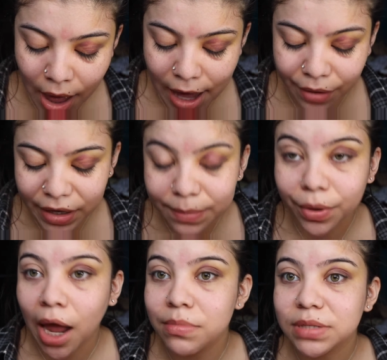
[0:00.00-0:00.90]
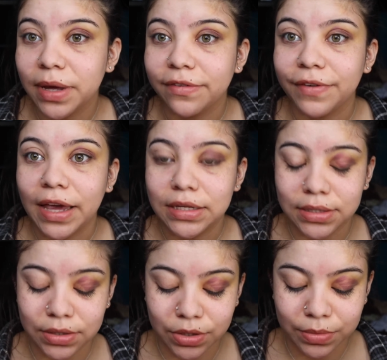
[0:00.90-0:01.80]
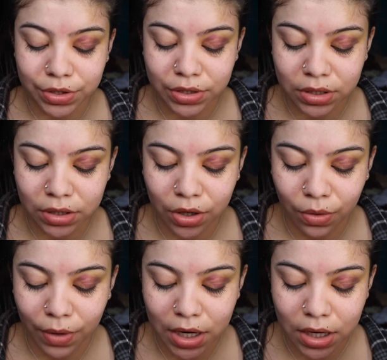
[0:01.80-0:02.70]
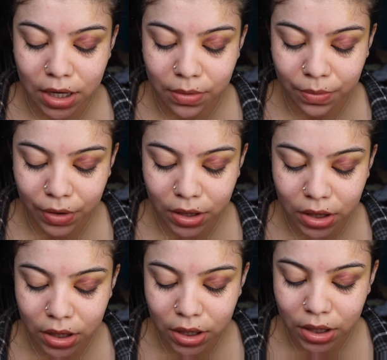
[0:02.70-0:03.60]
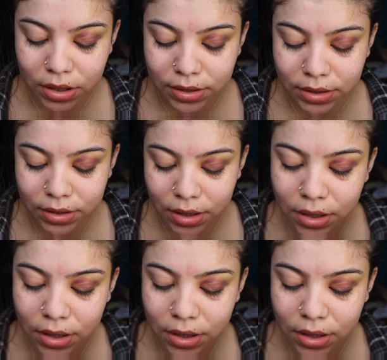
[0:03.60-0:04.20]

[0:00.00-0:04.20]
I already primed my face, so we're just gonna go right in with this.